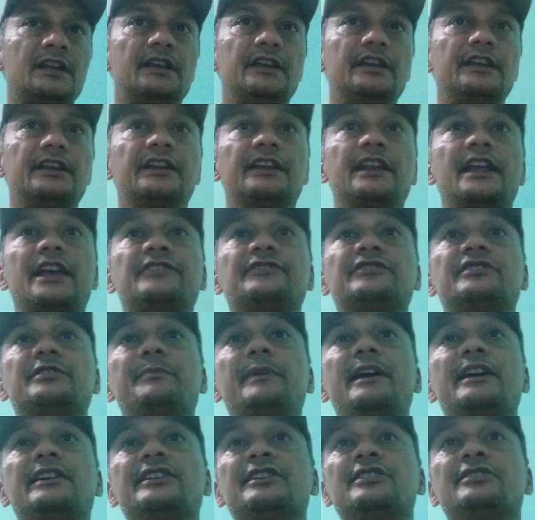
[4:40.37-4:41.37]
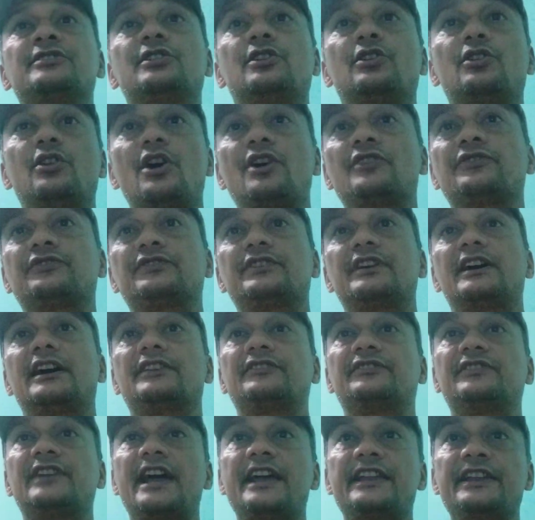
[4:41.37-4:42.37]
In estimating the loss
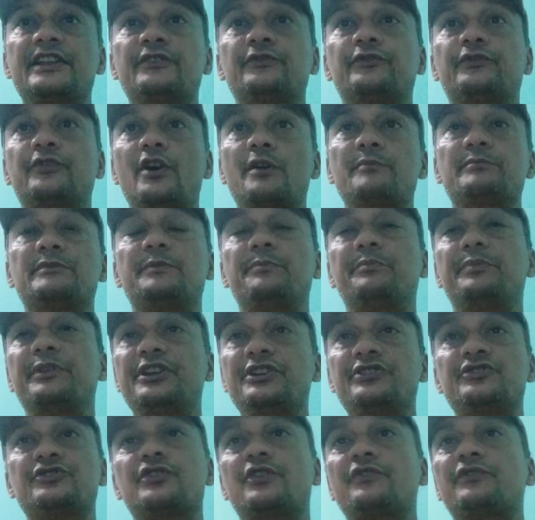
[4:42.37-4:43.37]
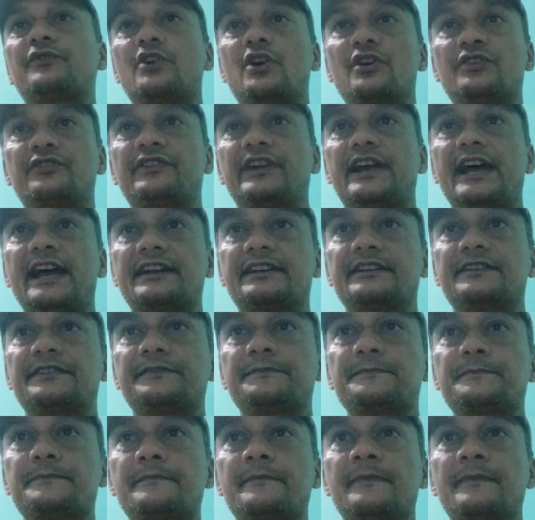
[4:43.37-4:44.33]
arising from the breach of contract,